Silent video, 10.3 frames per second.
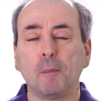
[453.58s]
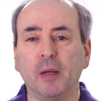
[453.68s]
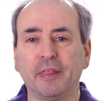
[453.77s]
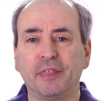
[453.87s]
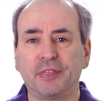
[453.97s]

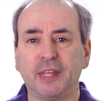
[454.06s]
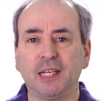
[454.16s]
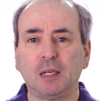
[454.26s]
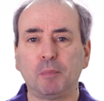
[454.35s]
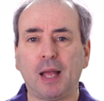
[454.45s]
But
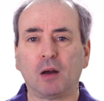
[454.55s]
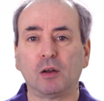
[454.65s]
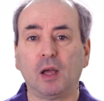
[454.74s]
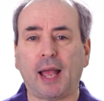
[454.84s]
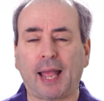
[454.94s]
think about
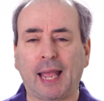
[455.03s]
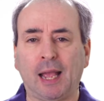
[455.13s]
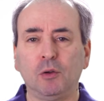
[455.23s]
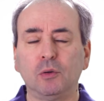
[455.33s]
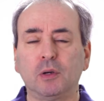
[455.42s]

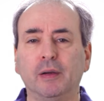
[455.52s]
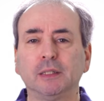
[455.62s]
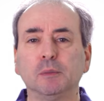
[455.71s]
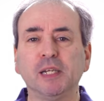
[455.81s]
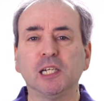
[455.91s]
how you're going
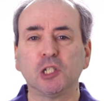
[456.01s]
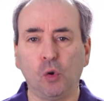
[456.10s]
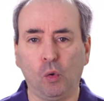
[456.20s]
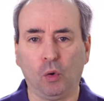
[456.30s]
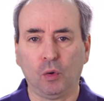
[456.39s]
to be
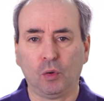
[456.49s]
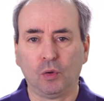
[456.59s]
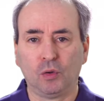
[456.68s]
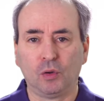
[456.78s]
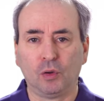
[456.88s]
sure
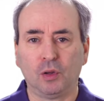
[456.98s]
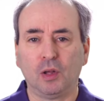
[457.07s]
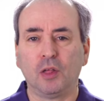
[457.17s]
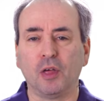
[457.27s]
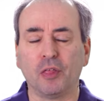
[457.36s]

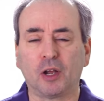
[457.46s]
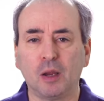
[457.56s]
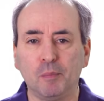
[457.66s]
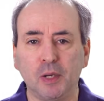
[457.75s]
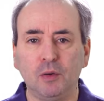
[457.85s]
that the
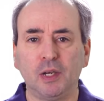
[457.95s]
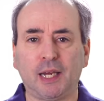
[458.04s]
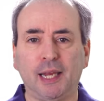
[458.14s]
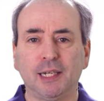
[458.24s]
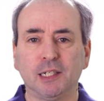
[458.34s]

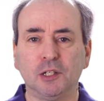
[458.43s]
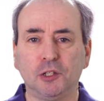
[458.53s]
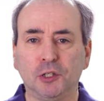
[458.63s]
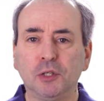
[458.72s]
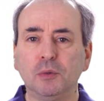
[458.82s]

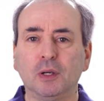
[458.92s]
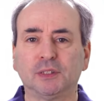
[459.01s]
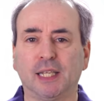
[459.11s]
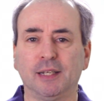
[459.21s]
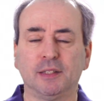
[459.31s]
communication you have
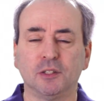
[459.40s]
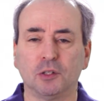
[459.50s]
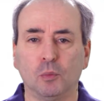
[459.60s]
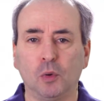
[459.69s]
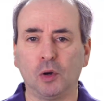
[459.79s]
sent into
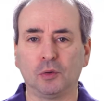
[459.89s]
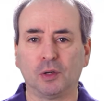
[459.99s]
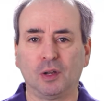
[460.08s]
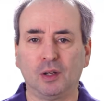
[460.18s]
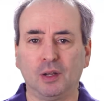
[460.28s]
the world
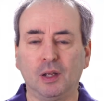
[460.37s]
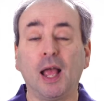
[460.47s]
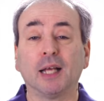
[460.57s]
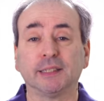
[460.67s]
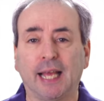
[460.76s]

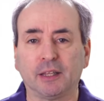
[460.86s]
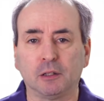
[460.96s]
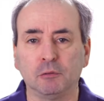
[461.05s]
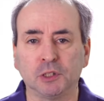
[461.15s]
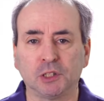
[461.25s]
has had
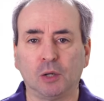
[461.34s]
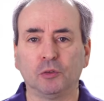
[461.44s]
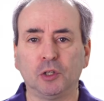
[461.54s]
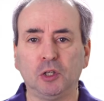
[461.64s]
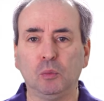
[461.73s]
the
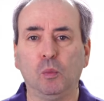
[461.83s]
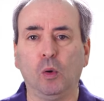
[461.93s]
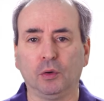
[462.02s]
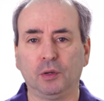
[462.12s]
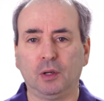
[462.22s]
result that you
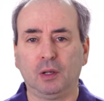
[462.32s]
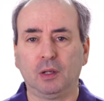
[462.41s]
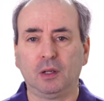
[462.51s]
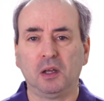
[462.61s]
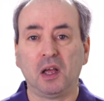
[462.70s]
want,
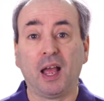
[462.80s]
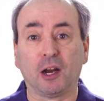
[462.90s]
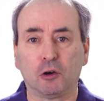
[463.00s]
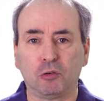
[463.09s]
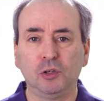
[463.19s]

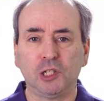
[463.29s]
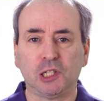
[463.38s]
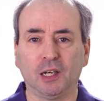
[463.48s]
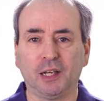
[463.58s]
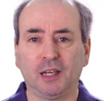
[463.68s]
and
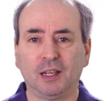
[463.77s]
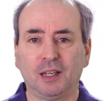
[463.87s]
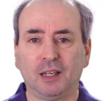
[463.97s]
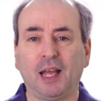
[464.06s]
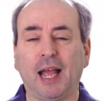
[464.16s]
crucially,
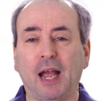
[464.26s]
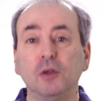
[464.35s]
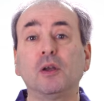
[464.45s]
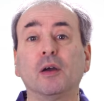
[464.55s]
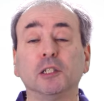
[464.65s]
how
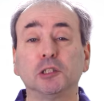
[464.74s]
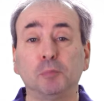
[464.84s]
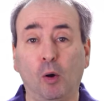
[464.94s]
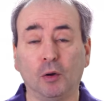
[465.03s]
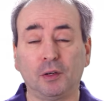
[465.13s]
you're going to
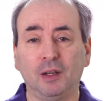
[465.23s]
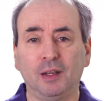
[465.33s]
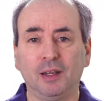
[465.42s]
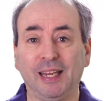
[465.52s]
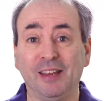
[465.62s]
spot
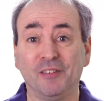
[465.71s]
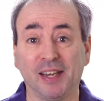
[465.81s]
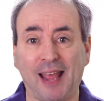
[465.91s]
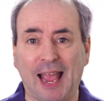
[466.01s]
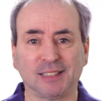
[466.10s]
if
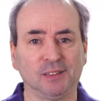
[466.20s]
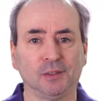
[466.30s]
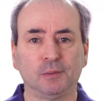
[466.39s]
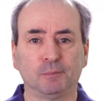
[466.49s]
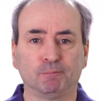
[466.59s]
it hasn't.